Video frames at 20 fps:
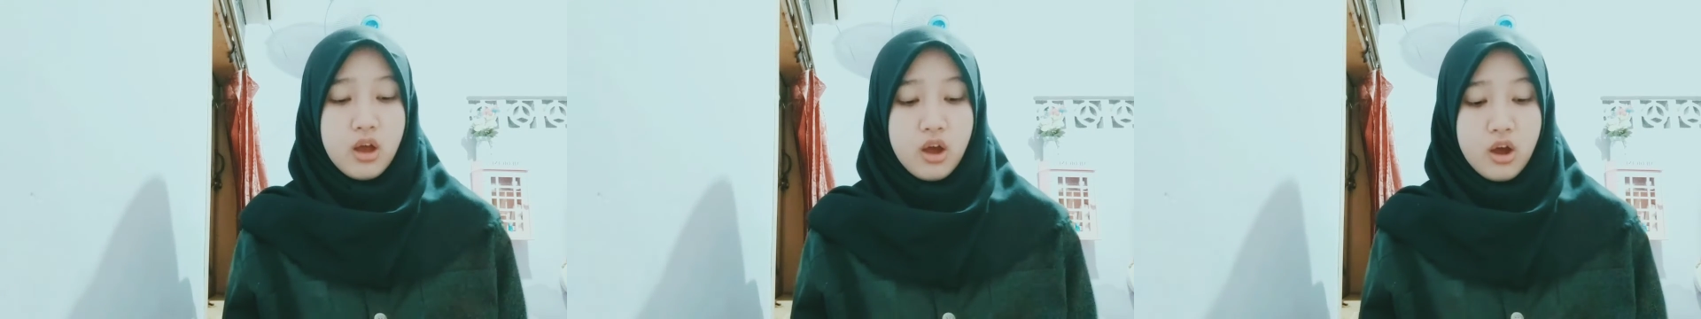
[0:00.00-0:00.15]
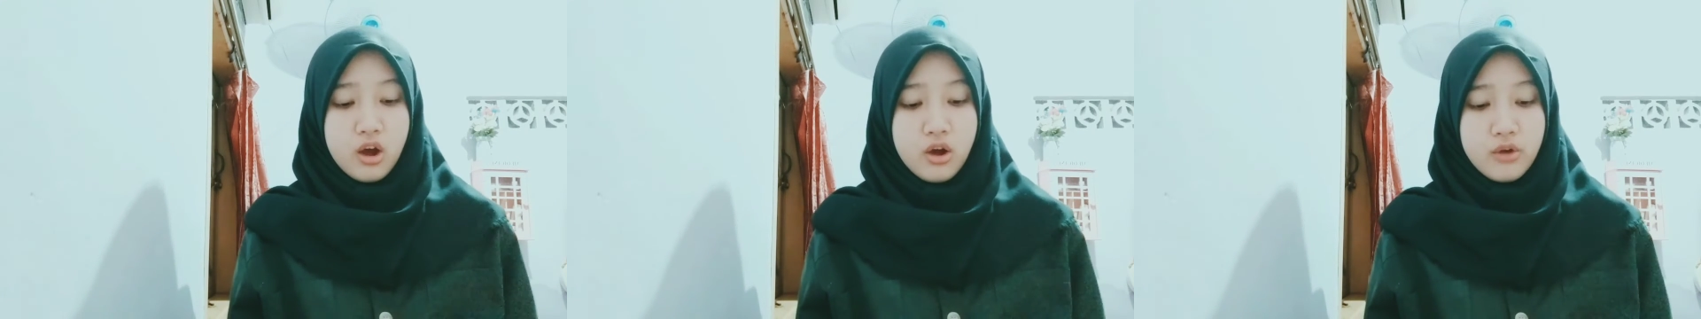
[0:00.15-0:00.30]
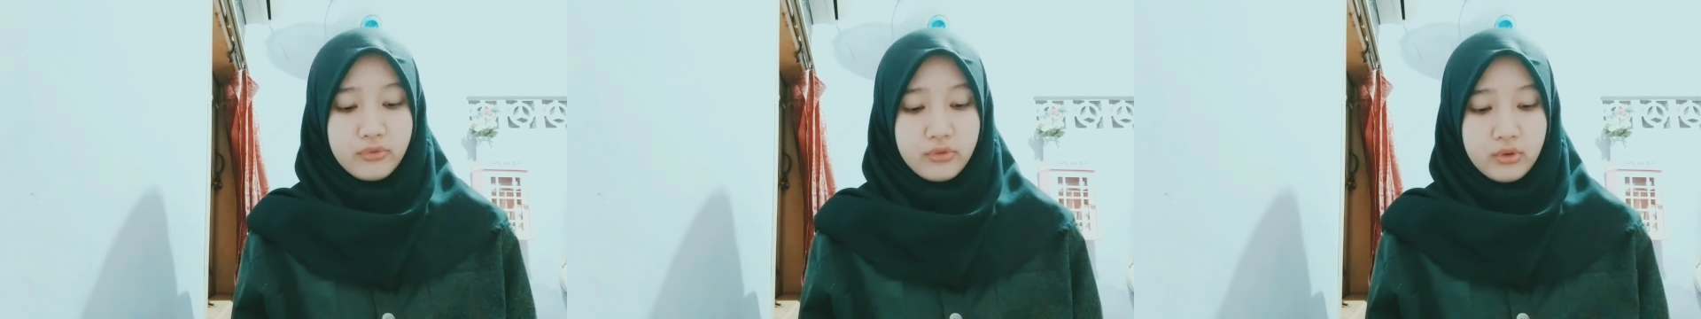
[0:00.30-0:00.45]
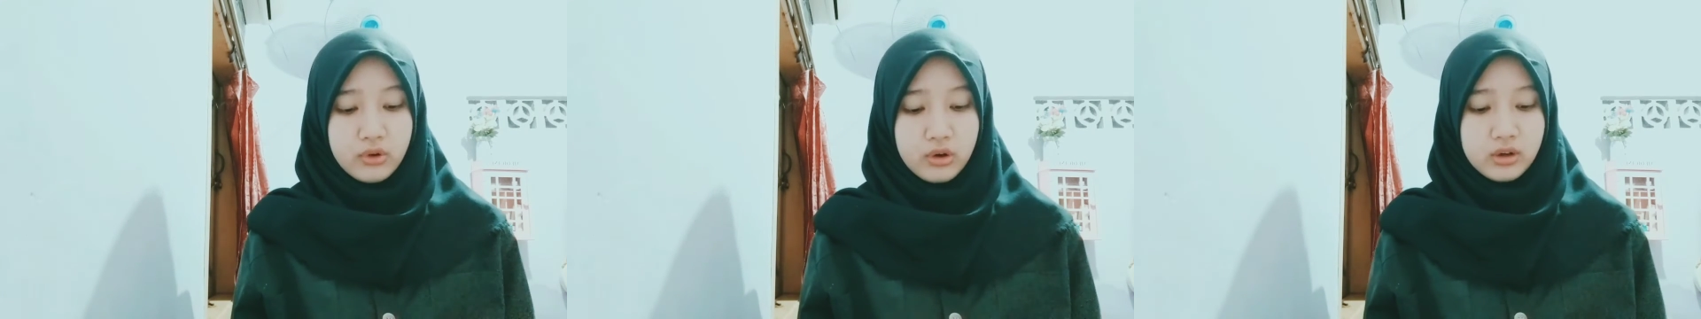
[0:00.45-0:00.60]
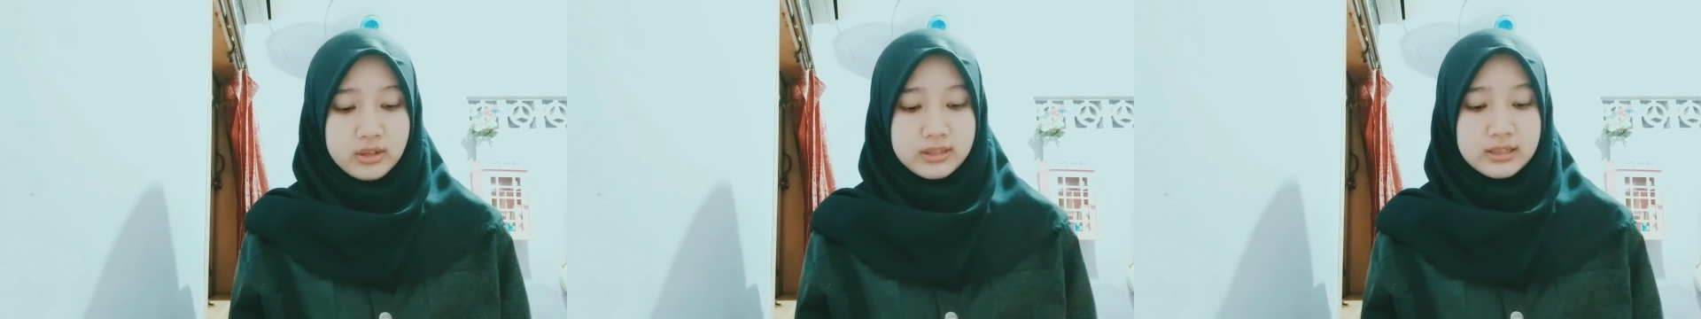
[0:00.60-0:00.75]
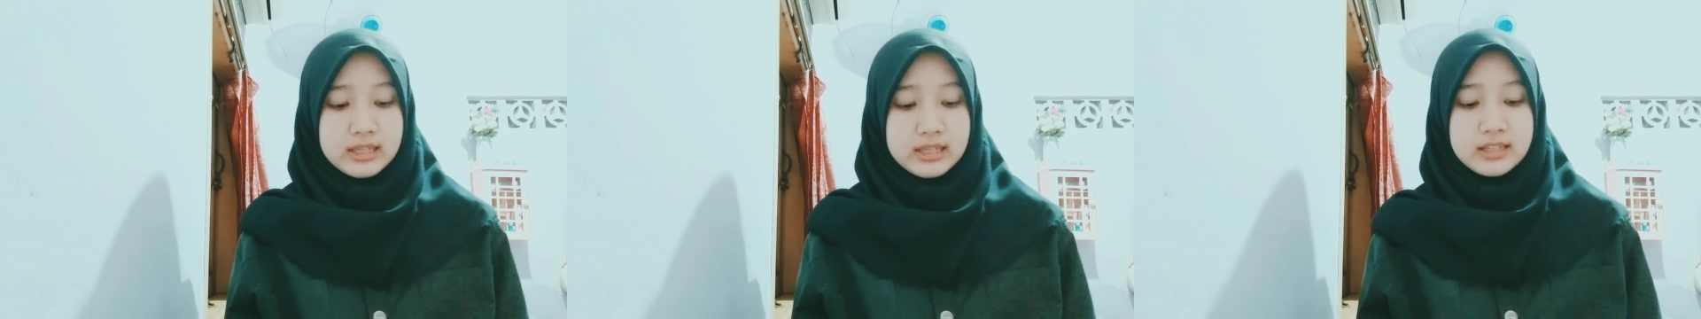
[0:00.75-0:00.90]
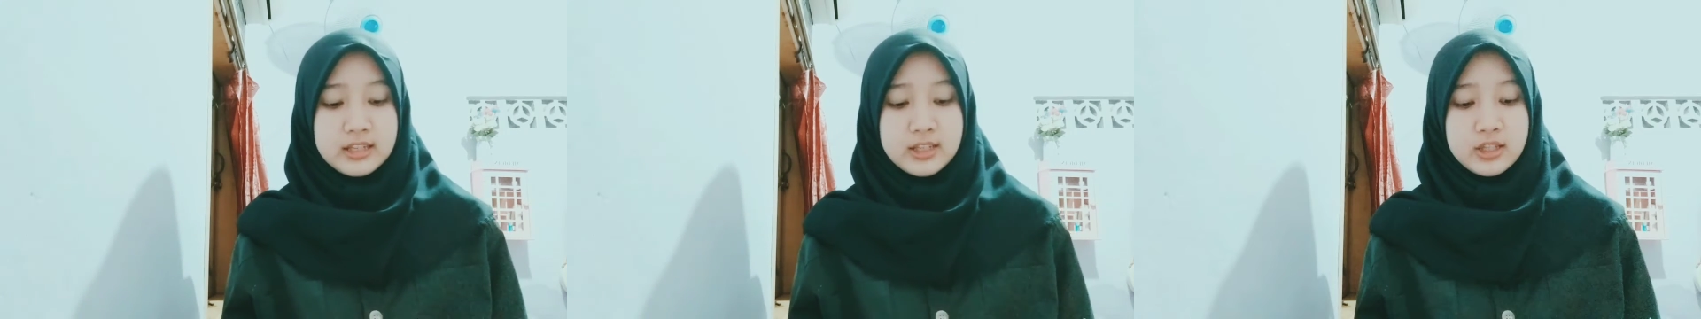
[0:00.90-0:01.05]
Of course,
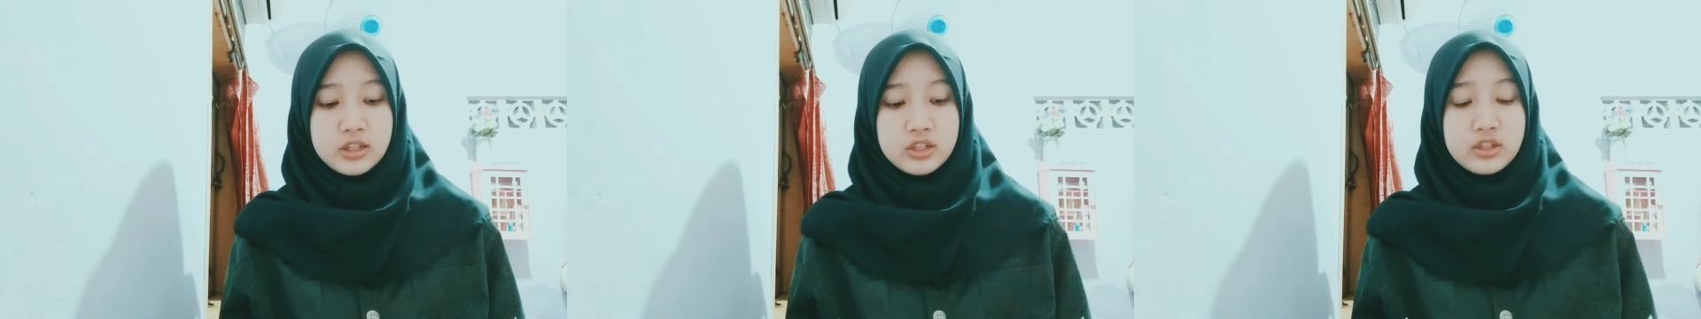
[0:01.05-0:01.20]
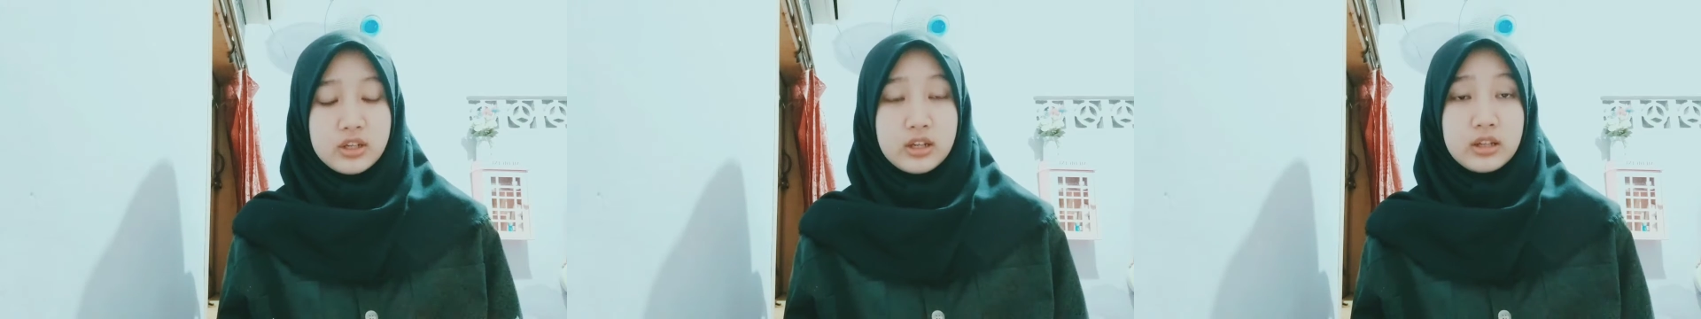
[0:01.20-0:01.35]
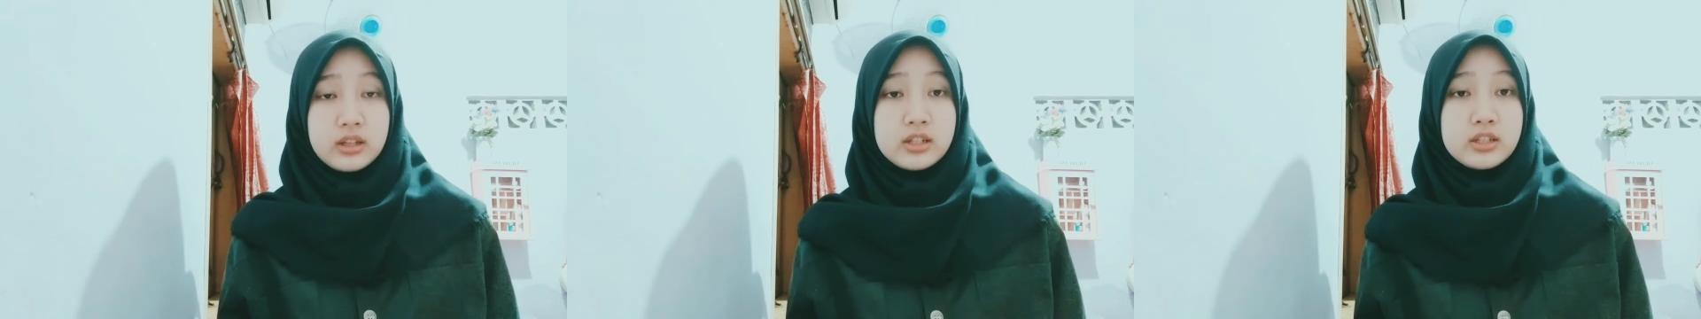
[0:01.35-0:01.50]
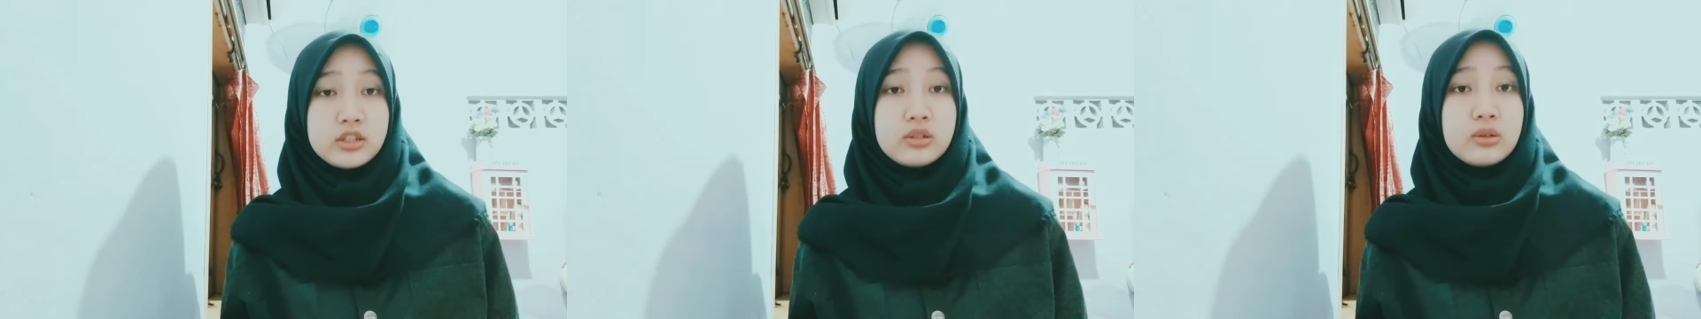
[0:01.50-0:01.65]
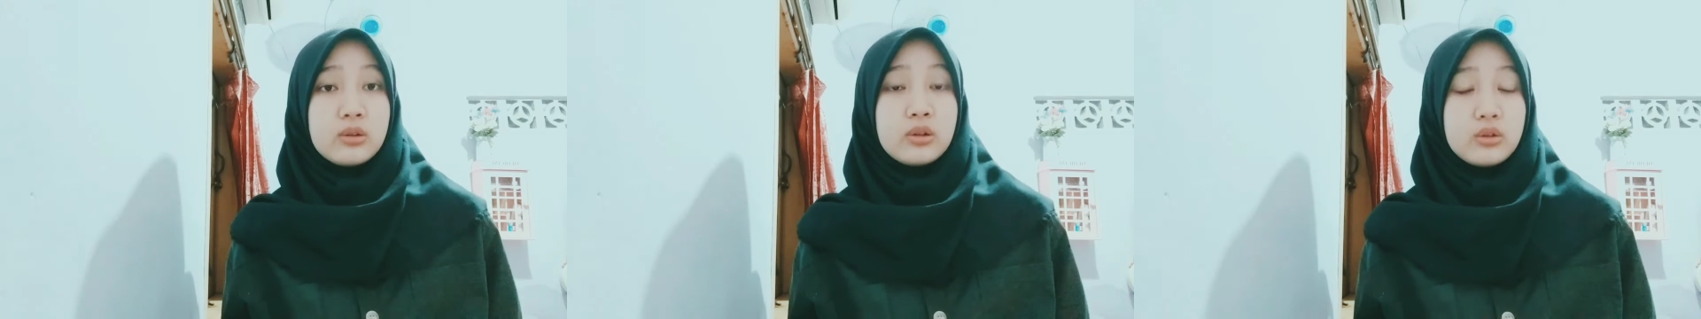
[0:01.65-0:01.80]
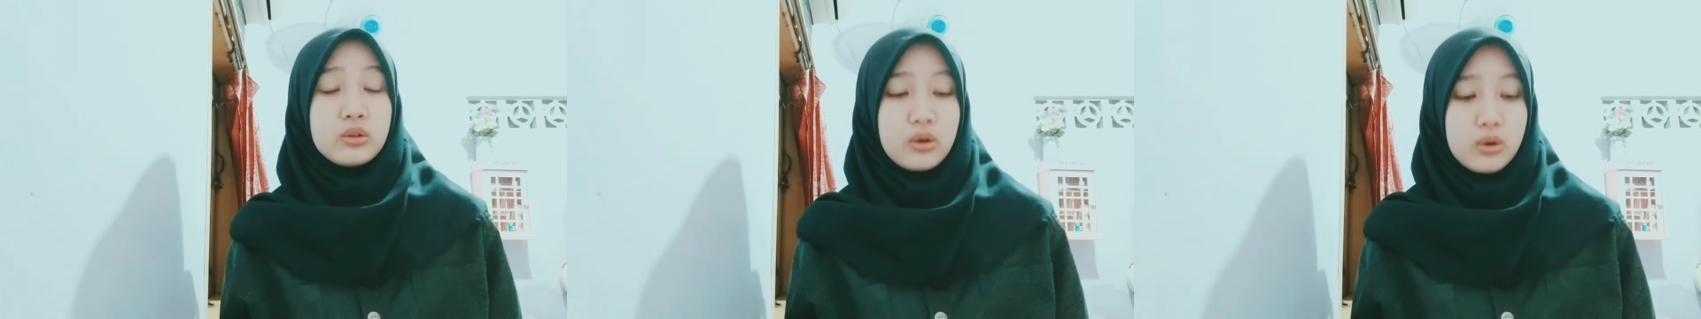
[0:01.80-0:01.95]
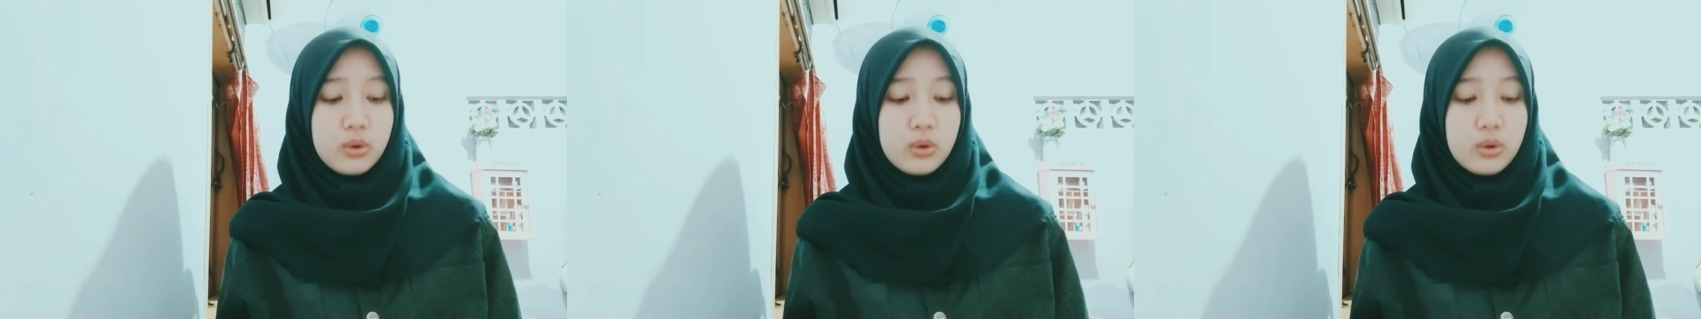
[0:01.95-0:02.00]
this is a challenge not